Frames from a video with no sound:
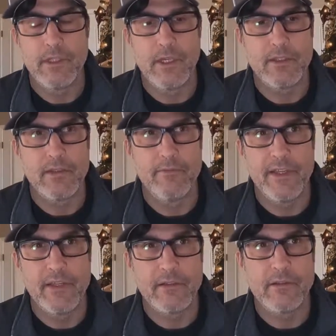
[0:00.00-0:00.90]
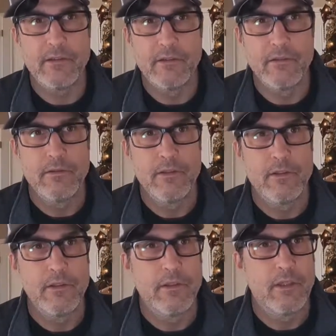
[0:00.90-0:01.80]
awesome vehicle
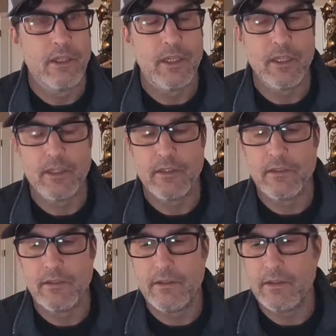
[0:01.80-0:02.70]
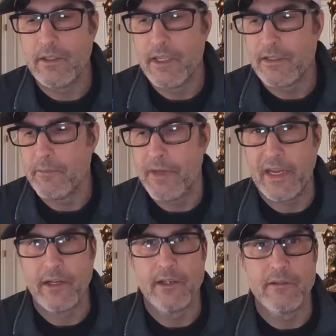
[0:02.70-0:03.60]
to hit some
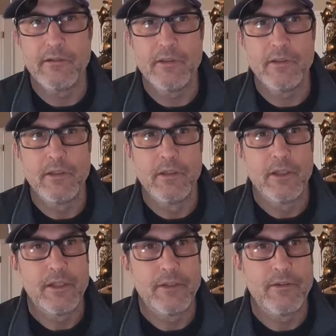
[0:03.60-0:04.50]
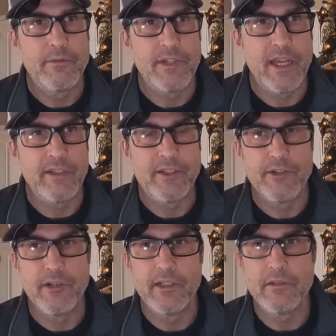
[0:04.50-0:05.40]
back roads, do some challenging
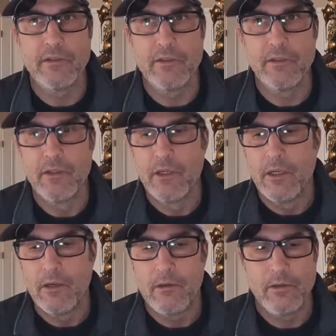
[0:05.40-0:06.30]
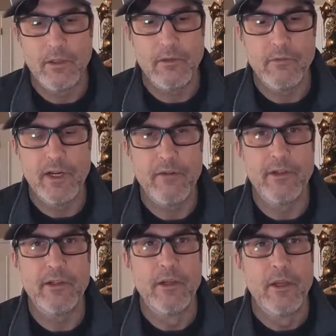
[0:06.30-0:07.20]
trails, well, you know, whatever.